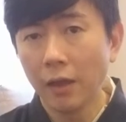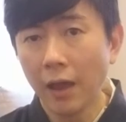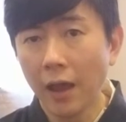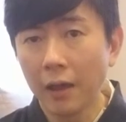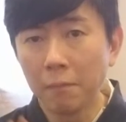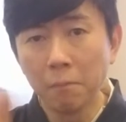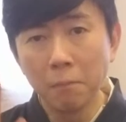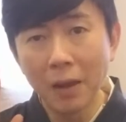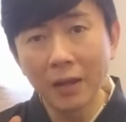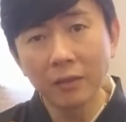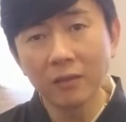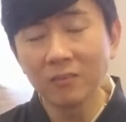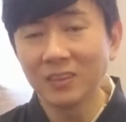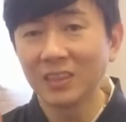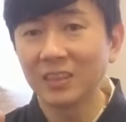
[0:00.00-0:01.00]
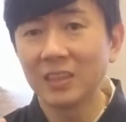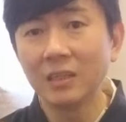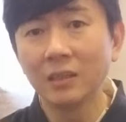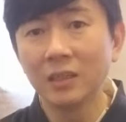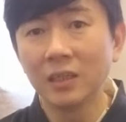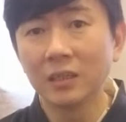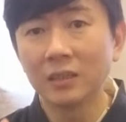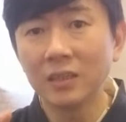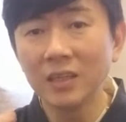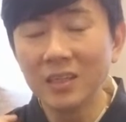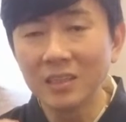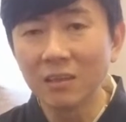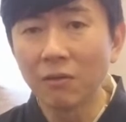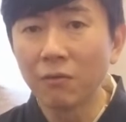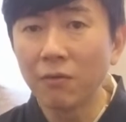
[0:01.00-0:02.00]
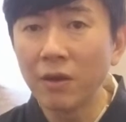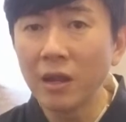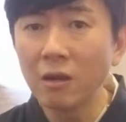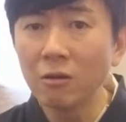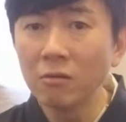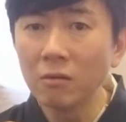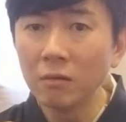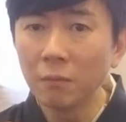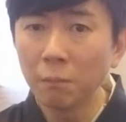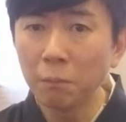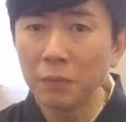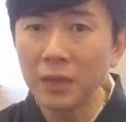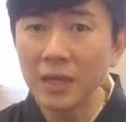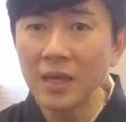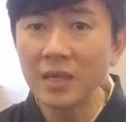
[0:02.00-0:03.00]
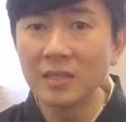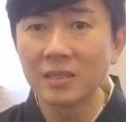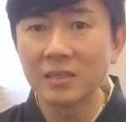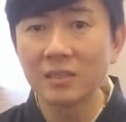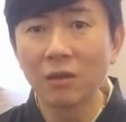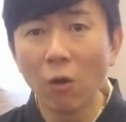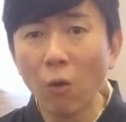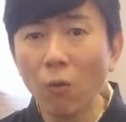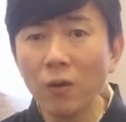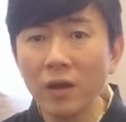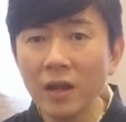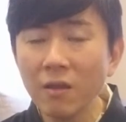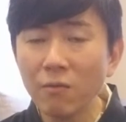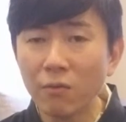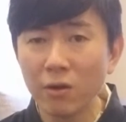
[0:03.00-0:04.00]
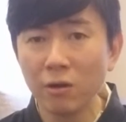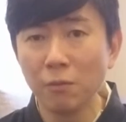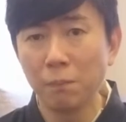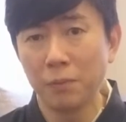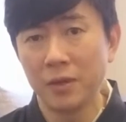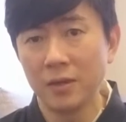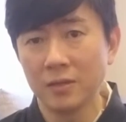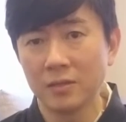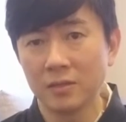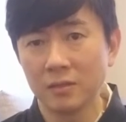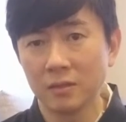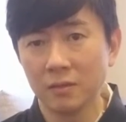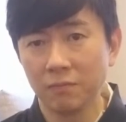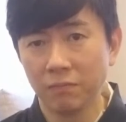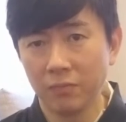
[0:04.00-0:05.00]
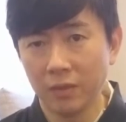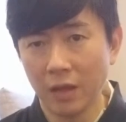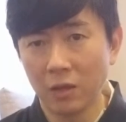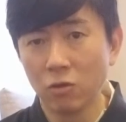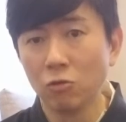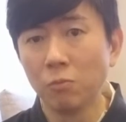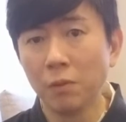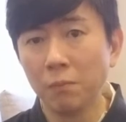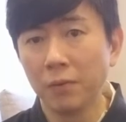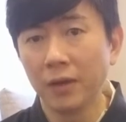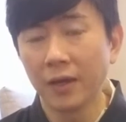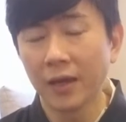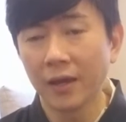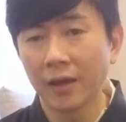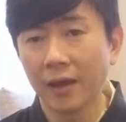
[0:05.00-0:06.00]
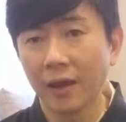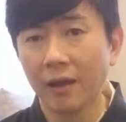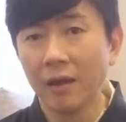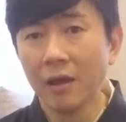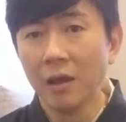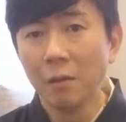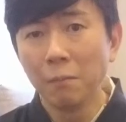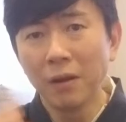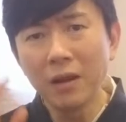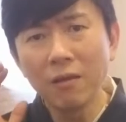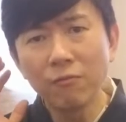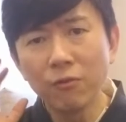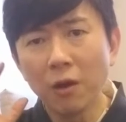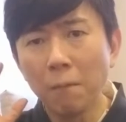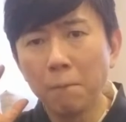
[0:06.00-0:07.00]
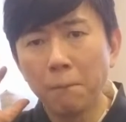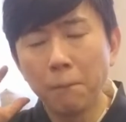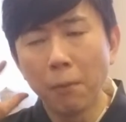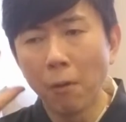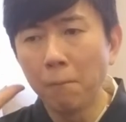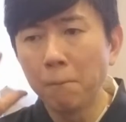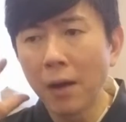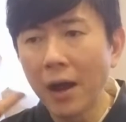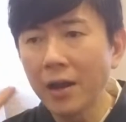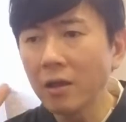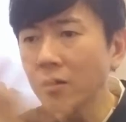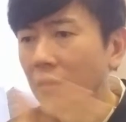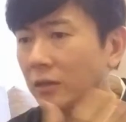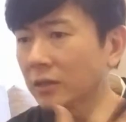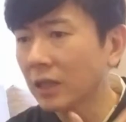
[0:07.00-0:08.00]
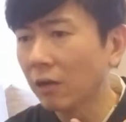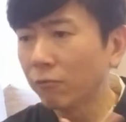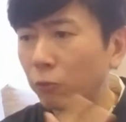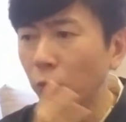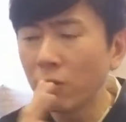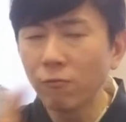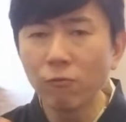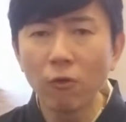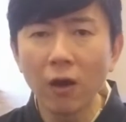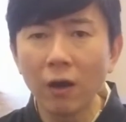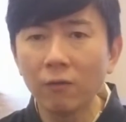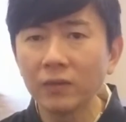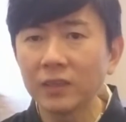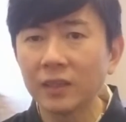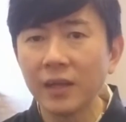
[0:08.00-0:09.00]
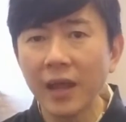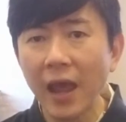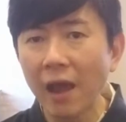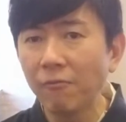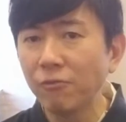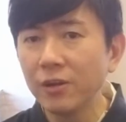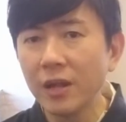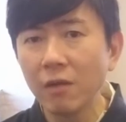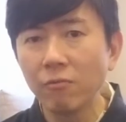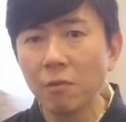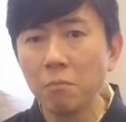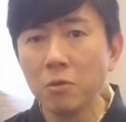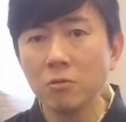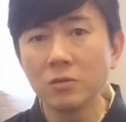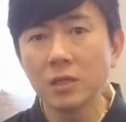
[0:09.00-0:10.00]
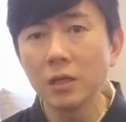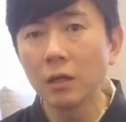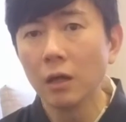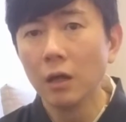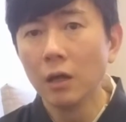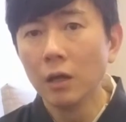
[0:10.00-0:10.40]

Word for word: and mental stillness is the real peace, the only real peace that human being can get. But if you're bombarding yourself twenty-four hours a day, every day with music,